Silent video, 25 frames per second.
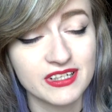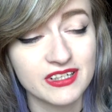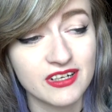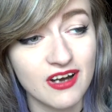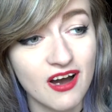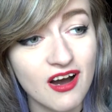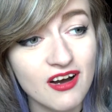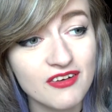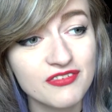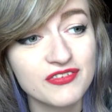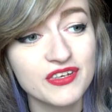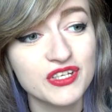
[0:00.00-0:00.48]

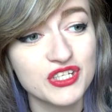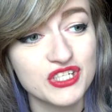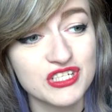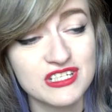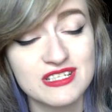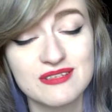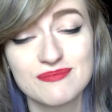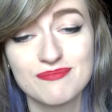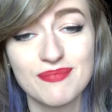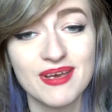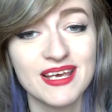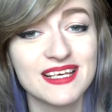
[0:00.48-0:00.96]
Coffee
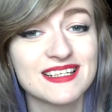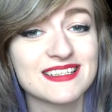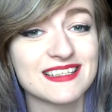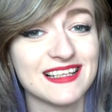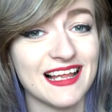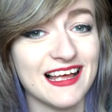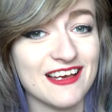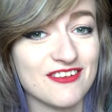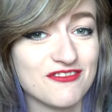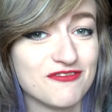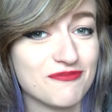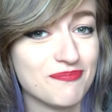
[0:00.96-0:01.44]
just makes
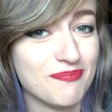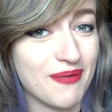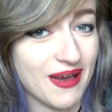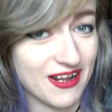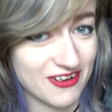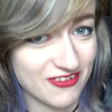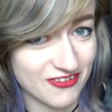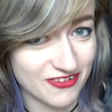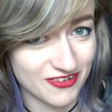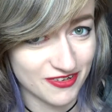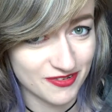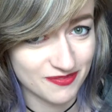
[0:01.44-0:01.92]
life
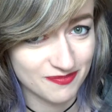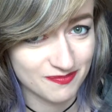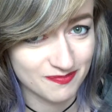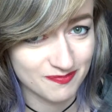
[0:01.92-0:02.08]
better.